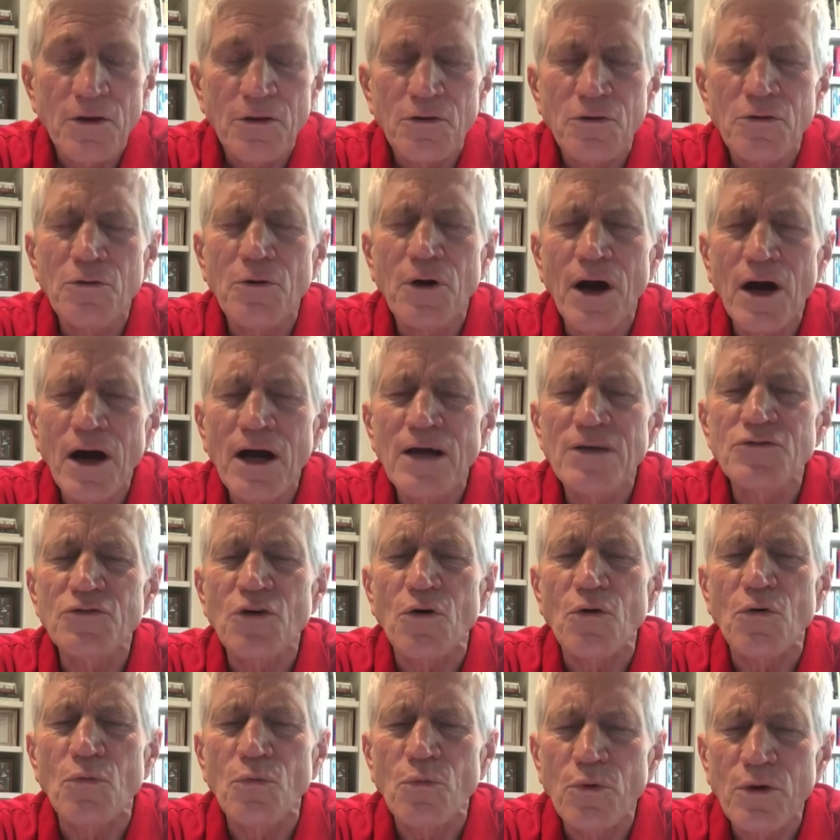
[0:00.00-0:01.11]
You guys
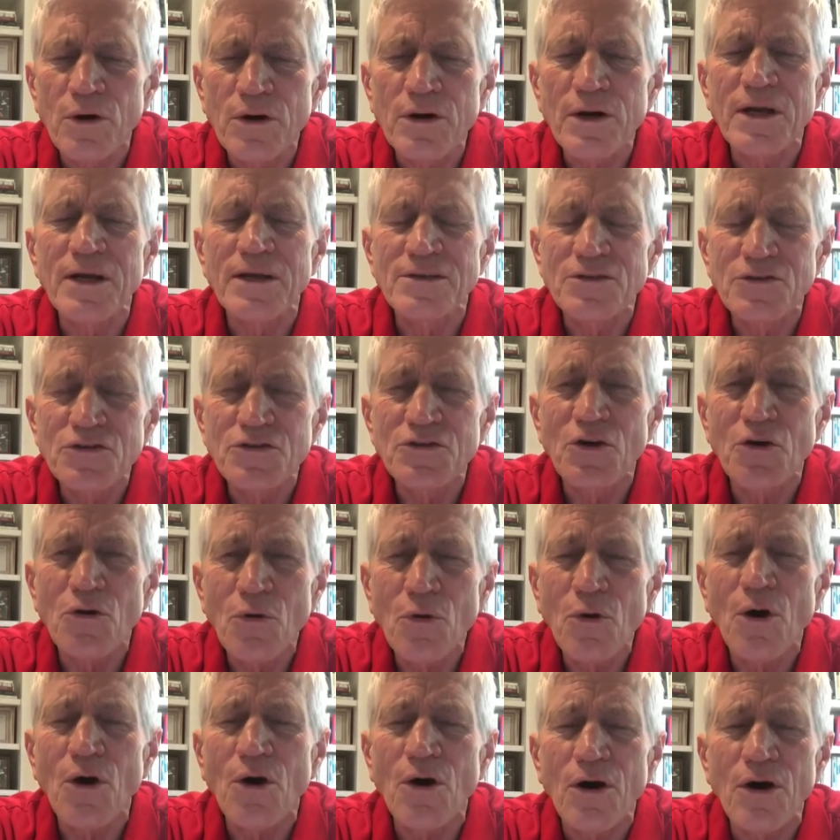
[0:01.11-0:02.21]
are working so
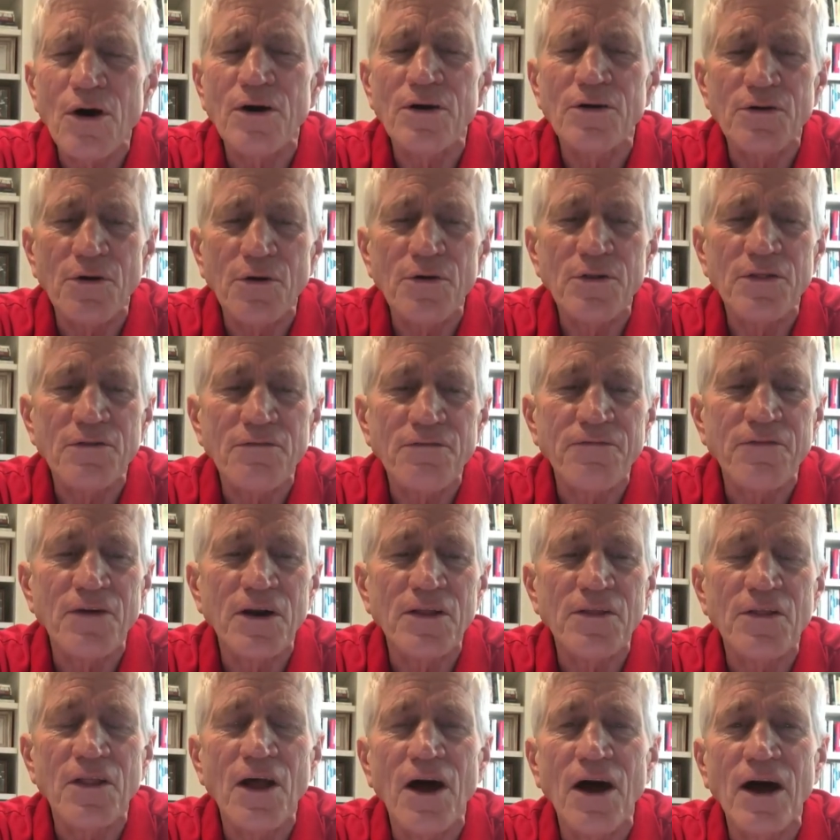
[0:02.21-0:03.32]
hard on the
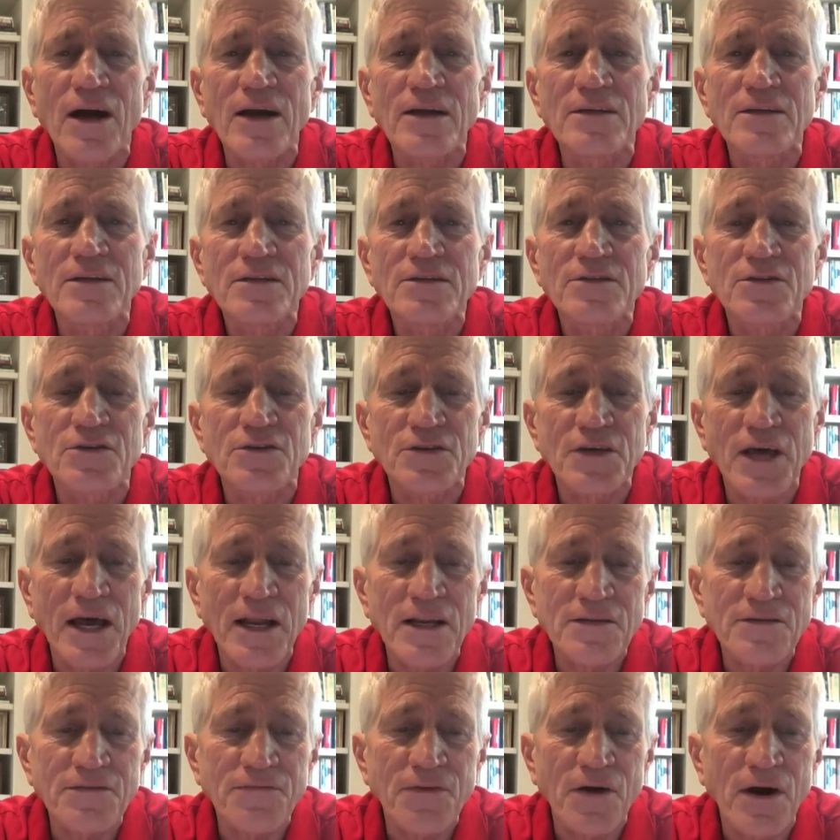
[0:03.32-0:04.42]
front line to
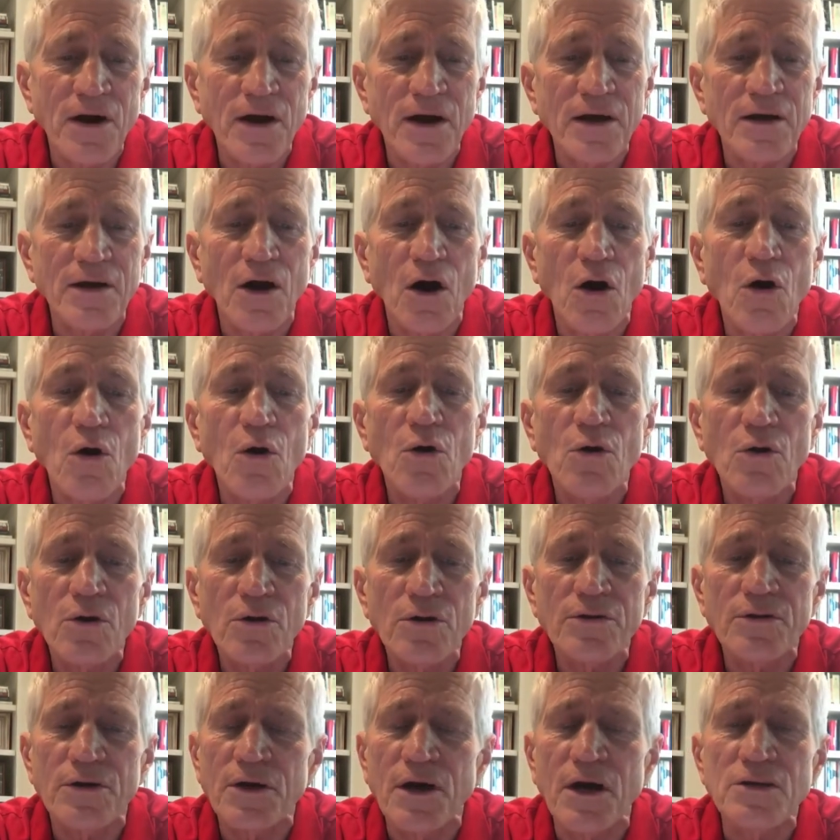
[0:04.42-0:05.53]
satisfy
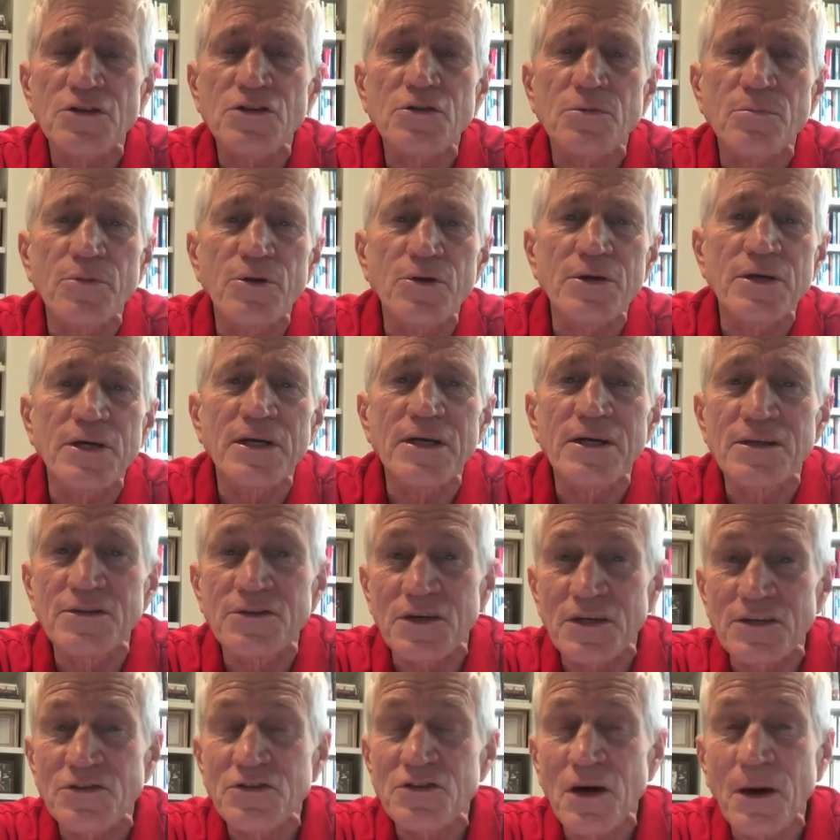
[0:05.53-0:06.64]
all the customer needs
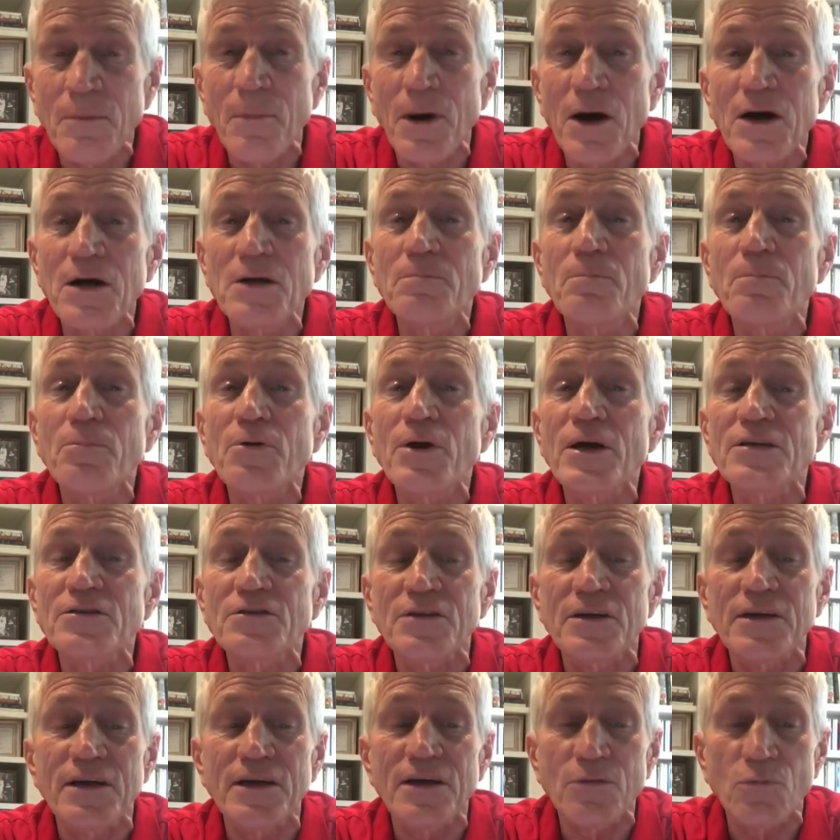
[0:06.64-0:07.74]
in some
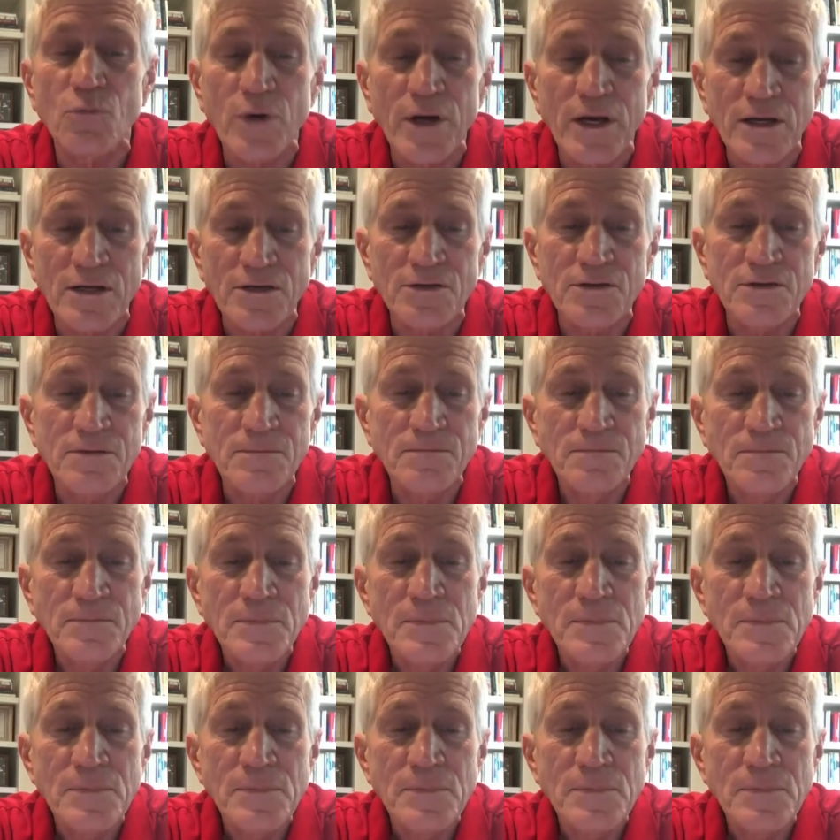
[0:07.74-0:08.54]
unprecedented ways.